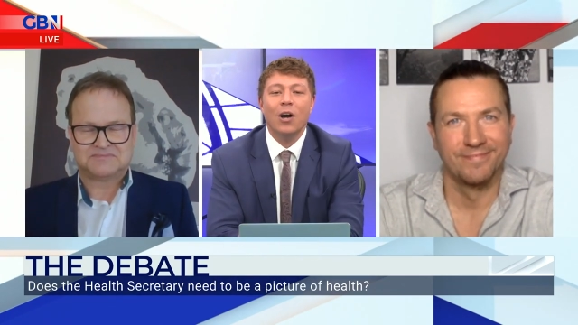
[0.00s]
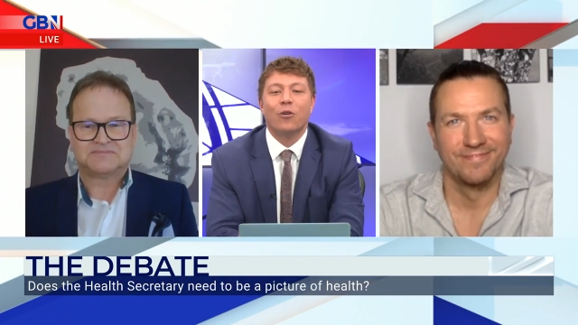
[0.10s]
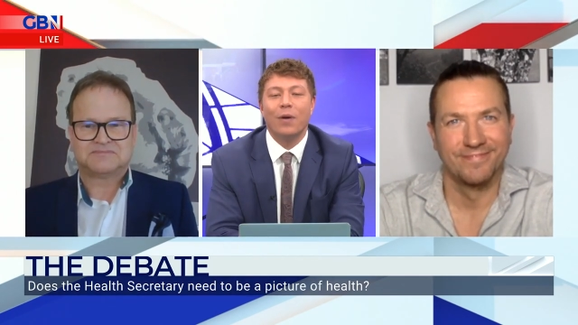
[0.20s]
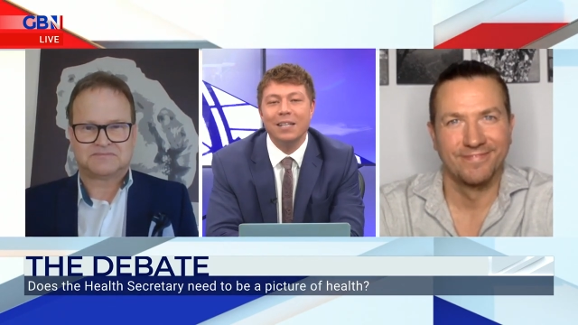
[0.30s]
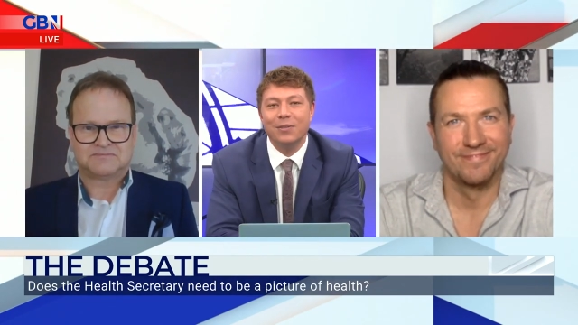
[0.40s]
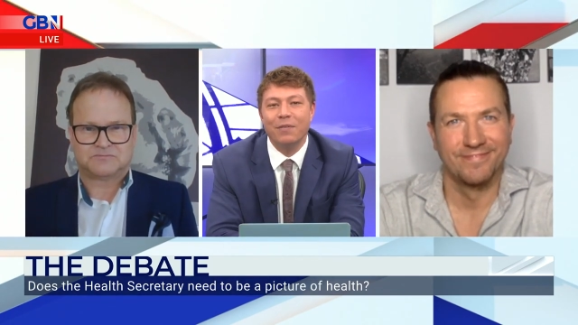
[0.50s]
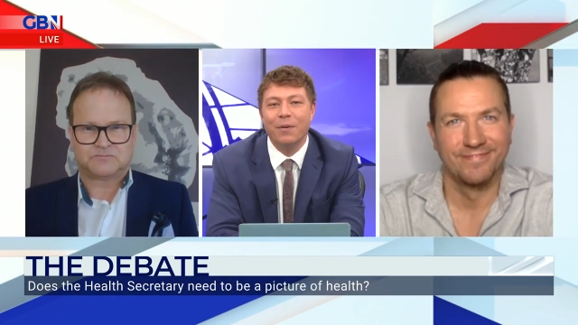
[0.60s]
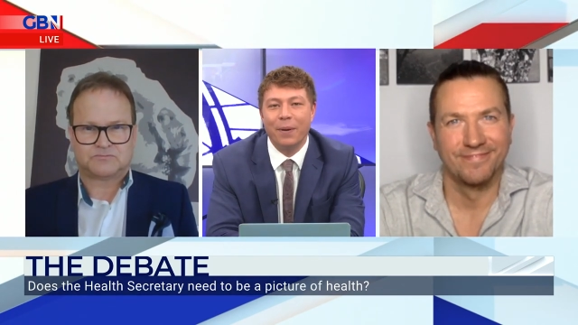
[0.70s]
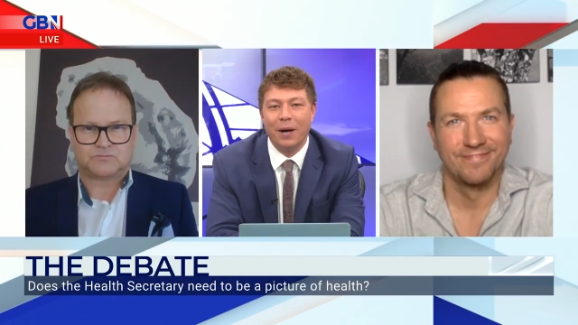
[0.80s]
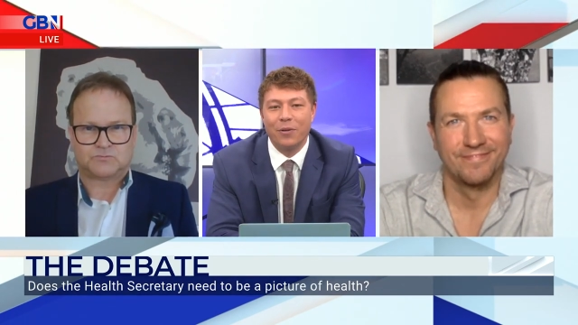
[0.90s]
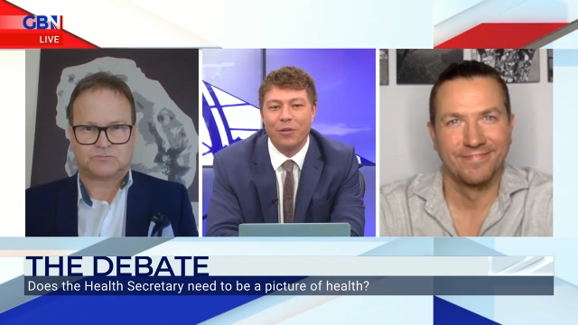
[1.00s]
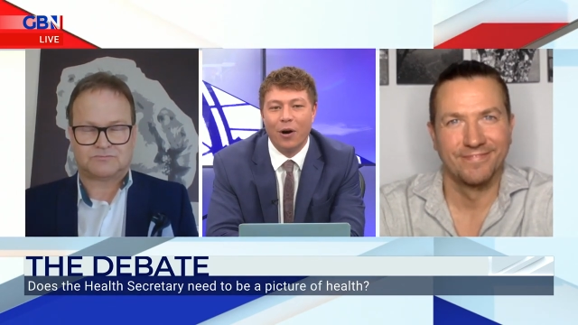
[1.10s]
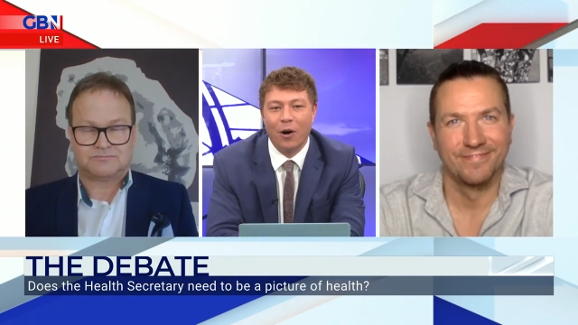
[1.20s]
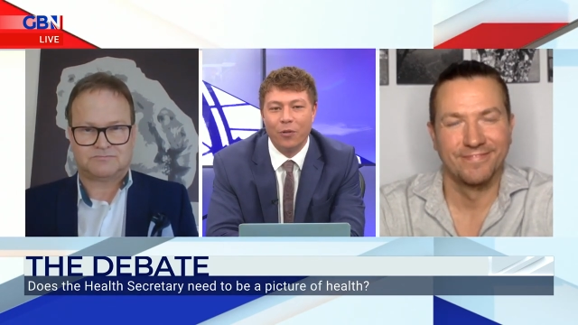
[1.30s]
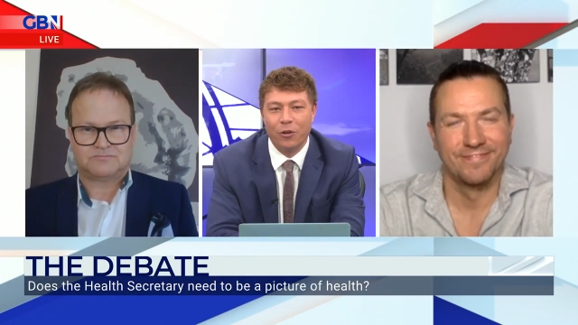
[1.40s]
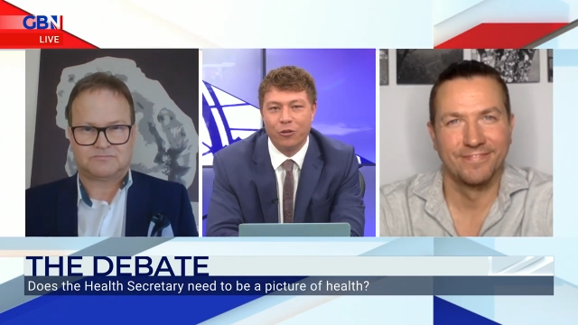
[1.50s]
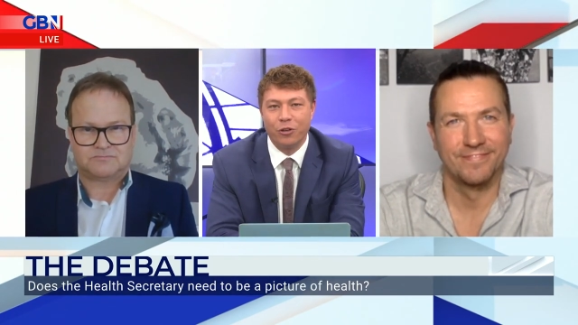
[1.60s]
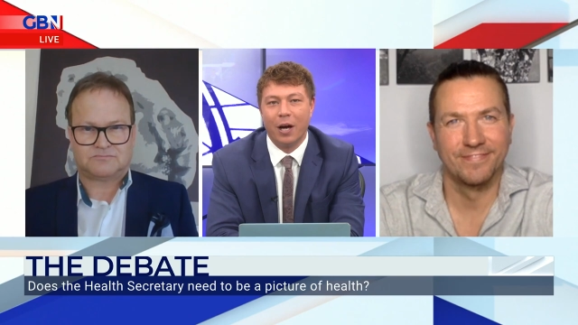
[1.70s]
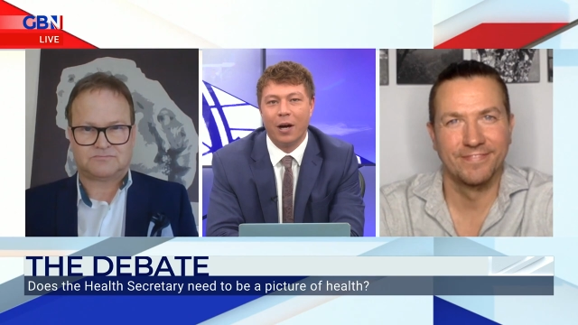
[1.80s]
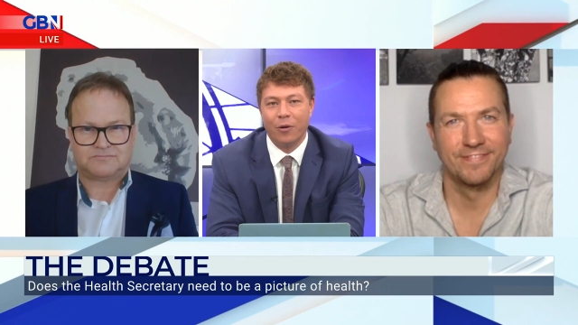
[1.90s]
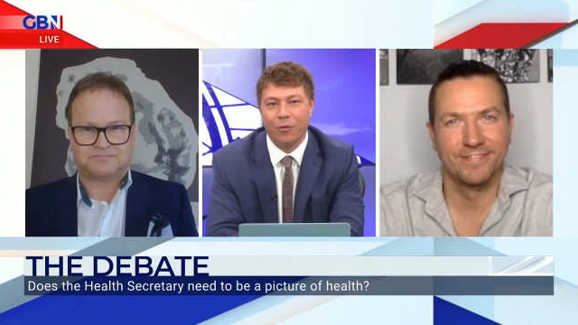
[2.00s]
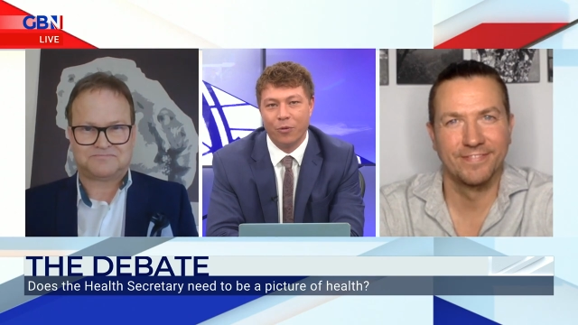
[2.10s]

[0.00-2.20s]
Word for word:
Speaker 1: Great to have you both on the show.